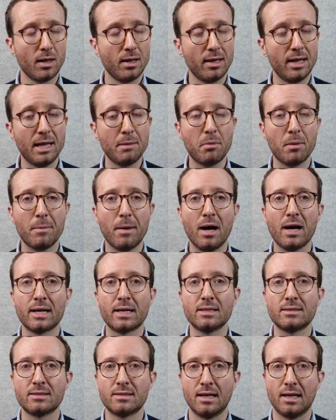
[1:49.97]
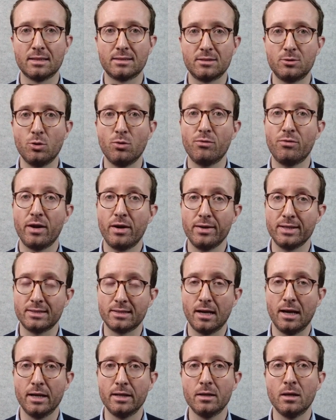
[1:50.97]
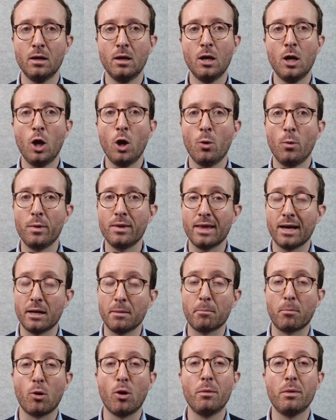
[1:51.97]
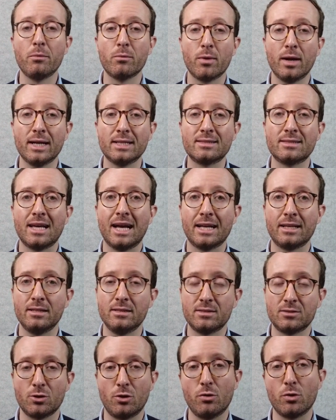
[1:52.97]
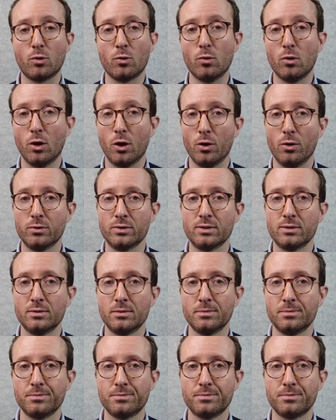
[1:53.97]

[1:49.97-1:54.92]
Labour markets are still very tight, with unemployment rates at historical lows.